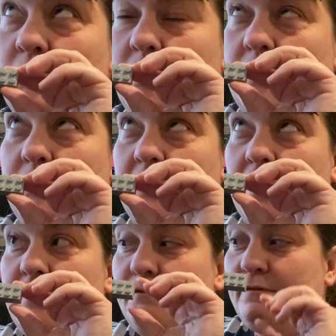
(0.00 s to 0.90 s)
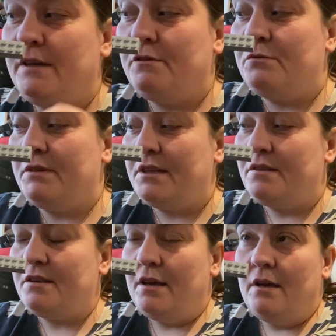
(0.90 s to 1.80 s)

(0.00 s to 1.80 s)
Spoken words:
people get confused with is